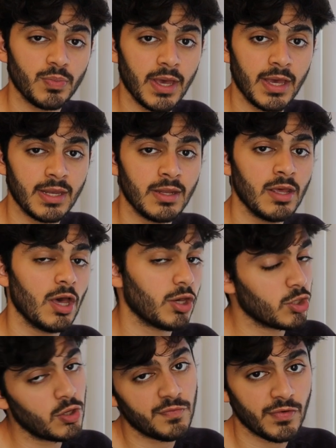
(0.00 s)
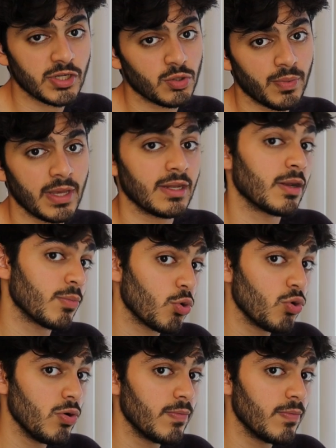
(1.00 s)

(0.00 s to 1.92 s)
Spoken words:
pain, acute facial pain, and more.